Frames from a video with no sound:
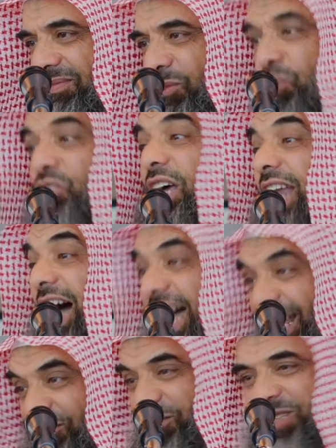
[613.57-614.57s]
to salah
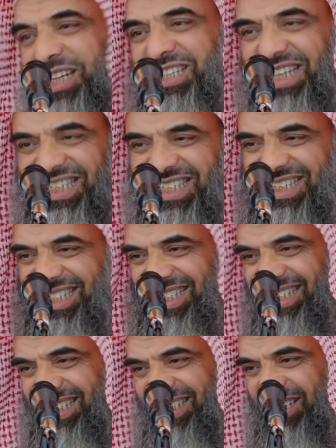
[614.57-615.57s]
and to
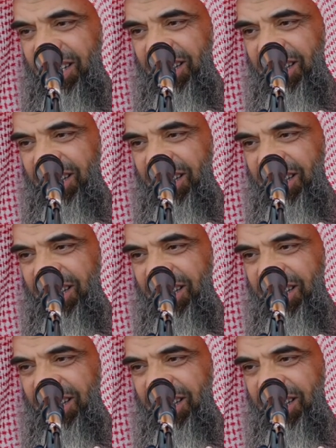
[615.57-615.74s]
success?